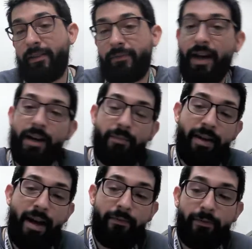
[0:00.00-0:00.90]
a lot of time
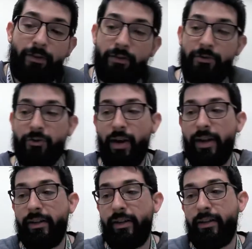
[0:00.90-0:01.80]
and effort
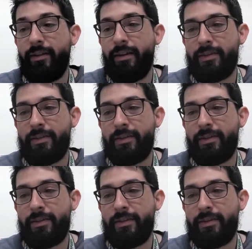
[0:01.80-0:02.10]
training